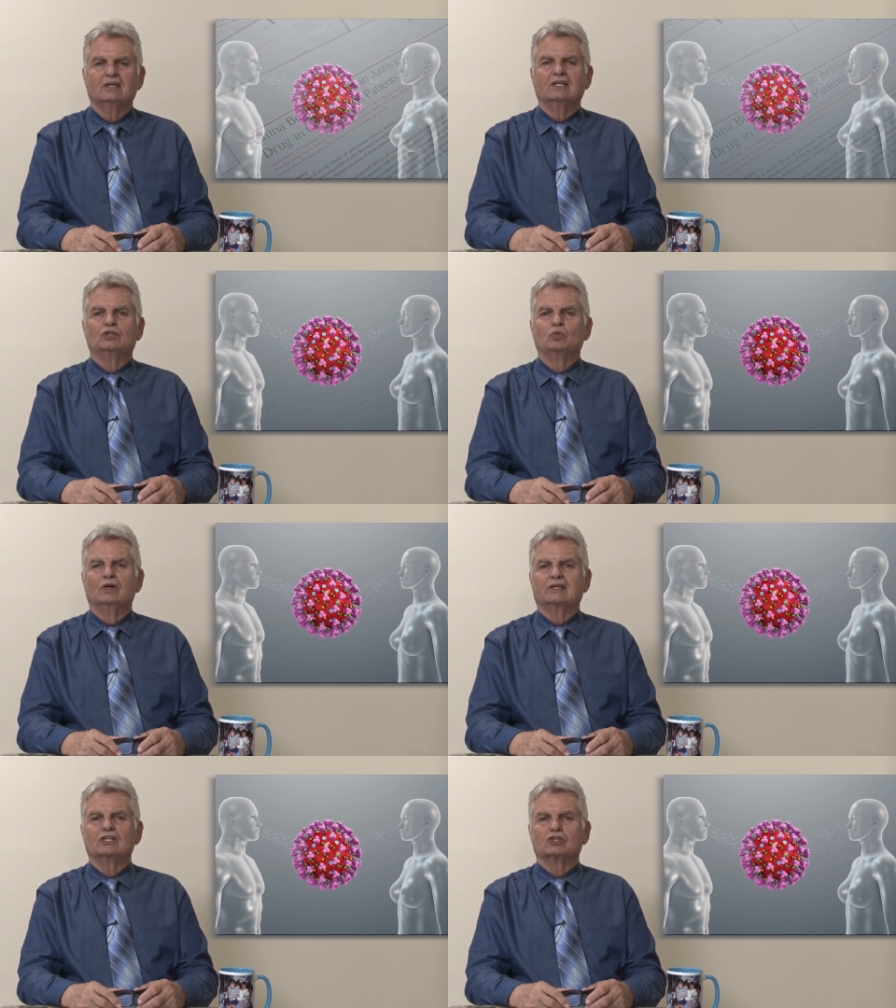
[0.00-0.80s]
is
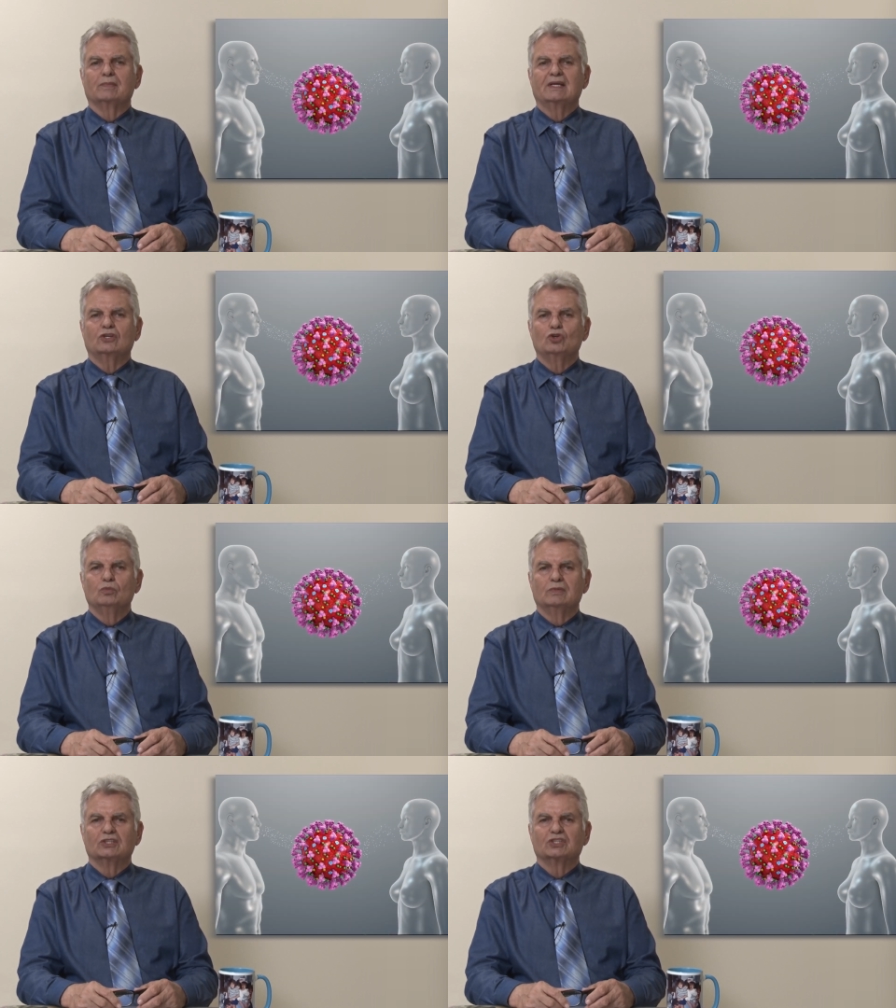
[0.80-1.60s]
working to make
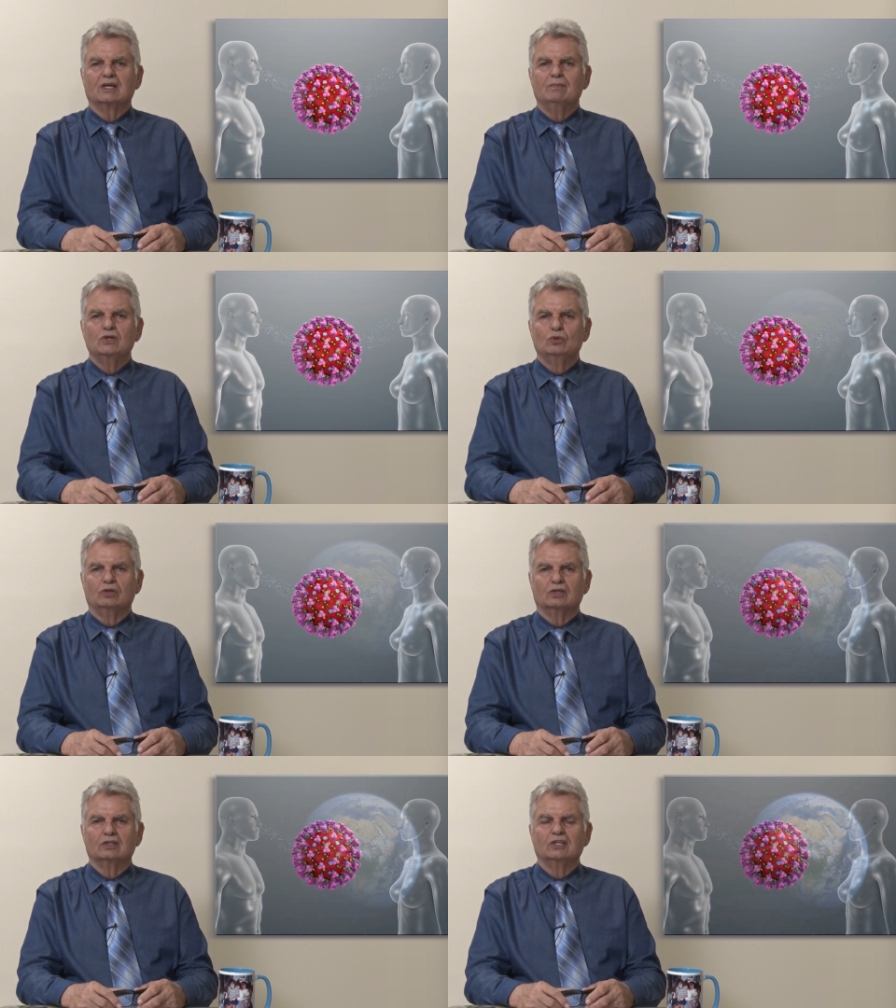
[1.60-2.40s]
humans
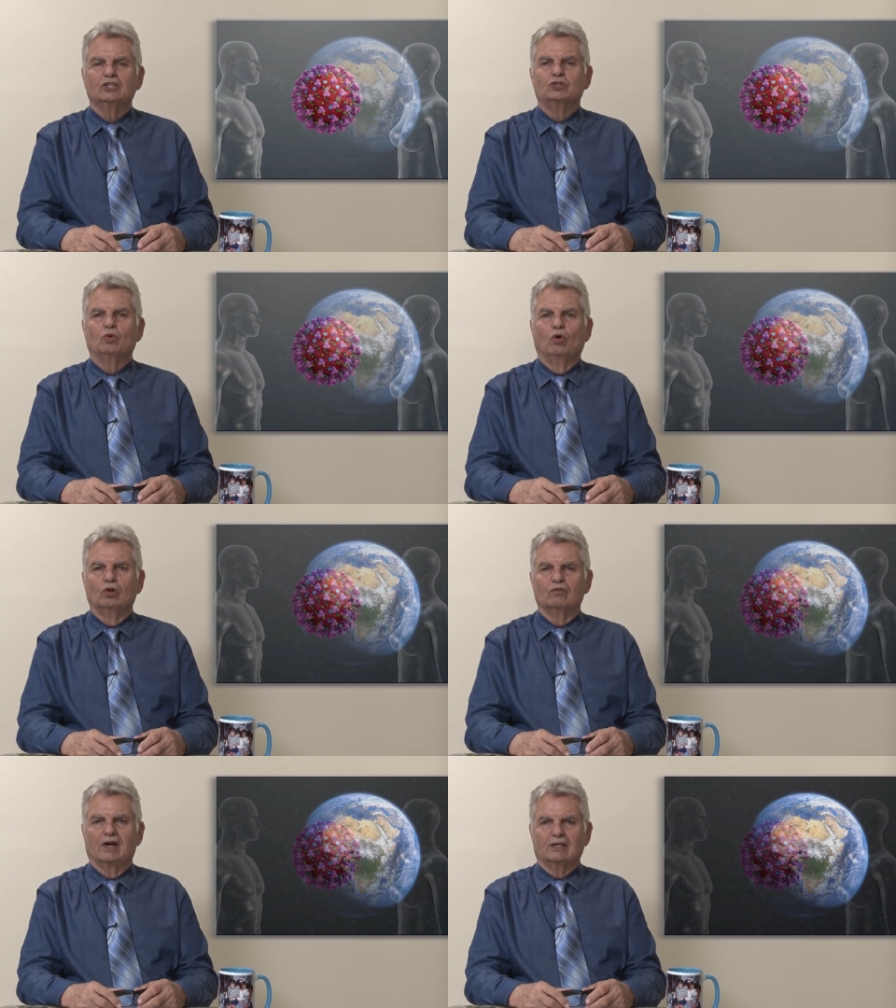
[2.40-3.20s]
immune to
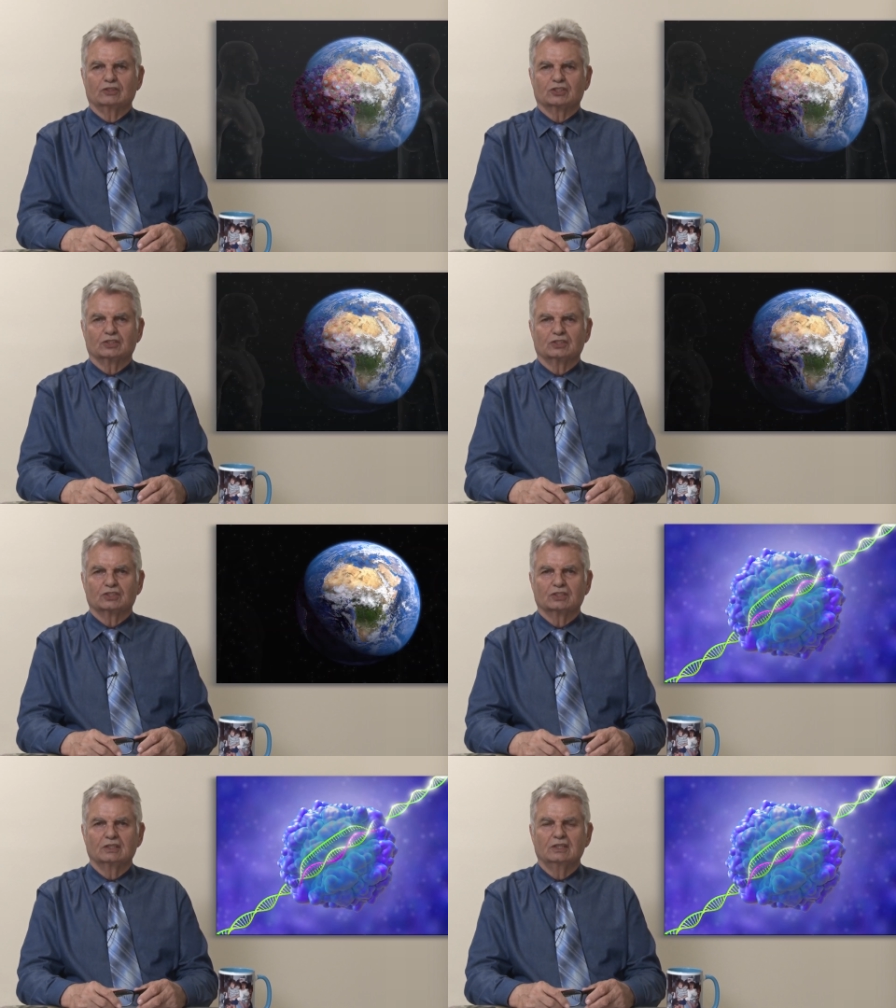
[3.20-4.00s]
all viruses